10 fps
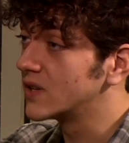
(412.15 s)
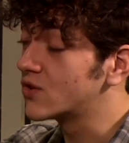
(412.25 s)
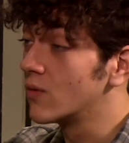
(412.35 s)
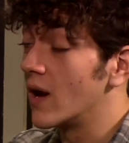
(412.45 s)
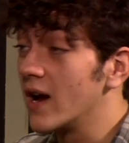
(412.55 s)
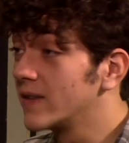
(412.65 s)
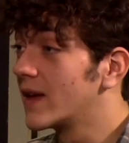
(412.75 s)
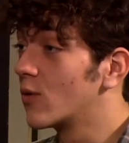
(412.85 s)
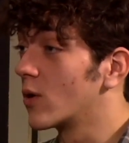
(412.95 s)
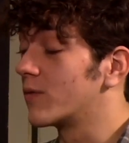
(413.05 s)
It's true, and
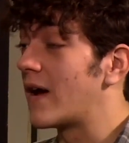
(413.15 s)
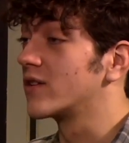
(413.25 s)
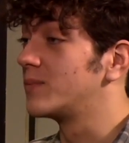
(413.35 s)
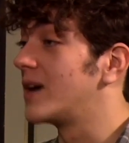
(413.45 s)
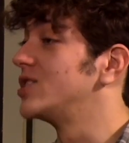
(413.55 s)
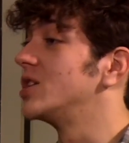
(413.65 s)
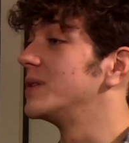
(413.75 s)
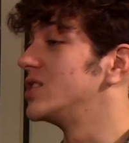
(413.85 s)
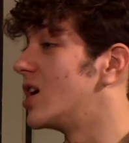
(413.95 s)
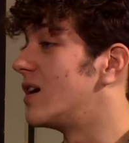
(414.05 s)
they were founded by
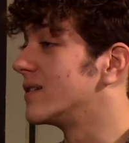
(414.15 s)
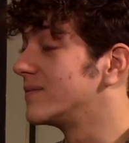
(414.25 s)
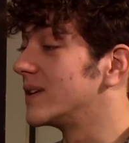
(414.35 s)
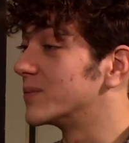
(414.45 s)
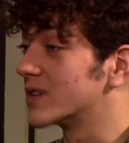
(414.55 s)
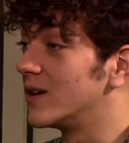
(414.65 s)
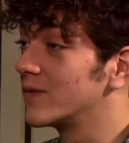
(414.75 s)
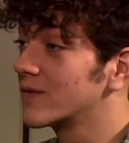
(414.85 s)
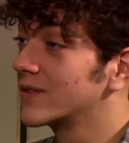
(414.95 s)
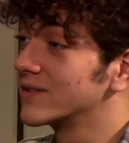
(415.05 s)
Jimmy John himself.
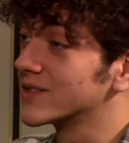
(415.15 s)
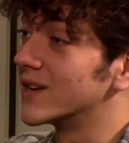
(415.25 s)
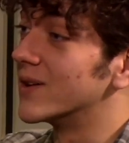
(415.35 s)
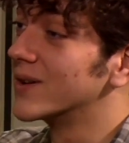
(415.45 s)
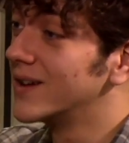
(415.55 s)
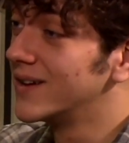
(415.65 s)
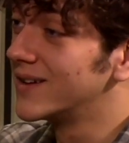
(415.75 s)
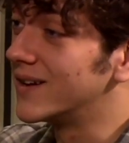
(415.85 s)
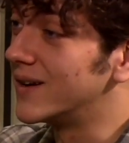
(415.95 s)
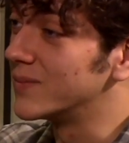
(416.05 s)
So
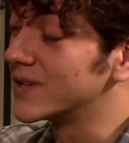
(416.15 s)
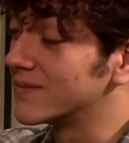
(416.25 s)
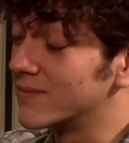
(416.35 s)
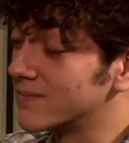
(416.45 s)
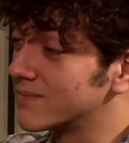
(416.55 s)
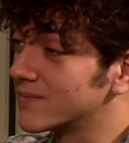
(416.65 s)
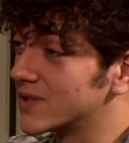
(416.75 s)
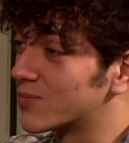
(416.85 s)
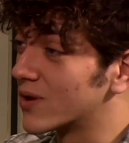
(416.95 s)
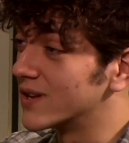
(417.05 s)
he's
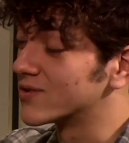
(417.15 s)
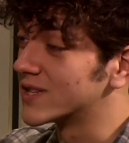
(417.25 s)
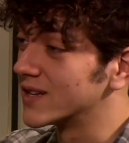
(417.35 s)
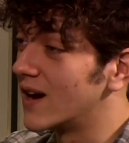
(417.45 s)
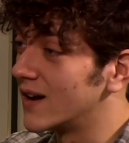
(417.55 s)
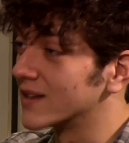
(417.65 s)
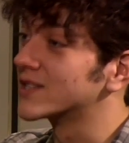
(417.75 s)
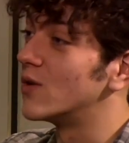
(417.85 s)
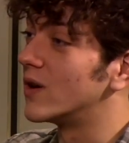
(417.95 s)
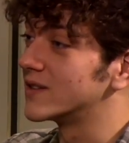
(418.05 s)
a pretty interesting guy. He likes
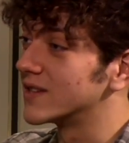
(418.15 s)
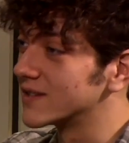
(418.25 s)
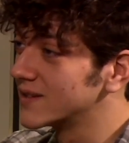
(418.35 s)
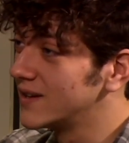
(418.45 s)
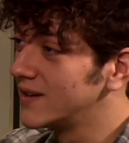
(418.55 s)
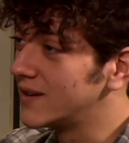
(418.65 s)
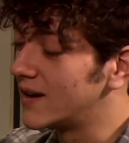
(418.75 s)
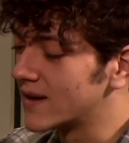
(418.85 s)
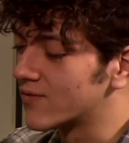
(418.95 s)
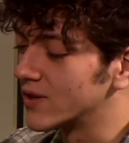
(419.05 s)
to go hunting.
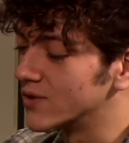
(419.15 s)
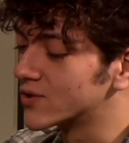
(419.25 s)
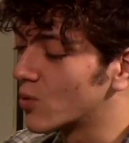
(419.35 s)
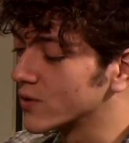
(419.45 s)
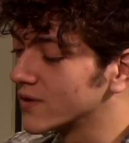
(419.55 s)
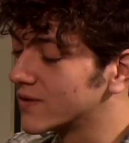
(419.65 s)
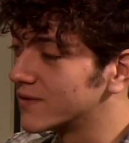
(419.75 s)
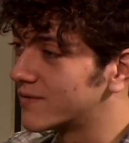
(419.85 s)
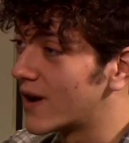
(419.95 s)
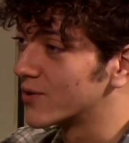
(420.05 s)
I definitely do support the
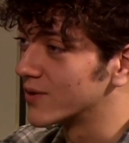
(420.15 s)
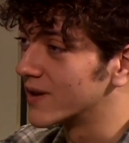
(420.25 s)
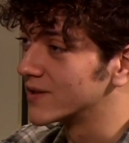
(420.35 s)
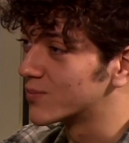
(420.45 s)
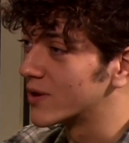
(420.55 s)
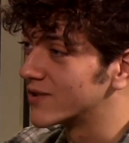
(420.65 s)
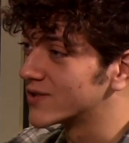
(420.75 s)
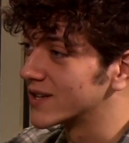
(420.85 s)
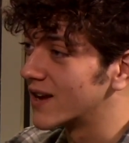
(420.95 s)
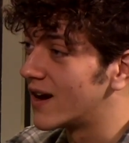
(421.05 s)
founder there. He's a pretty
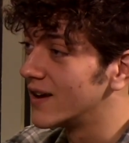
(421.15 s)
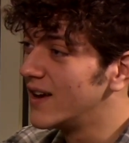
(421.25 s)
interesting guy.